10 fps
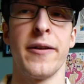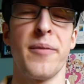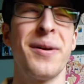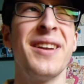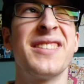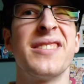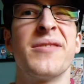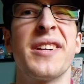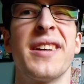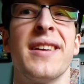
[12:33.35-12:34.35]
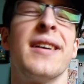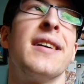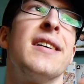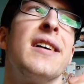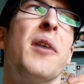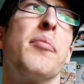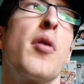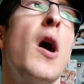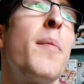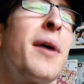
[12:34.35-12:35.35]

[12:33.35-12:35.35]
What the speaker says: The pin isn't really a prop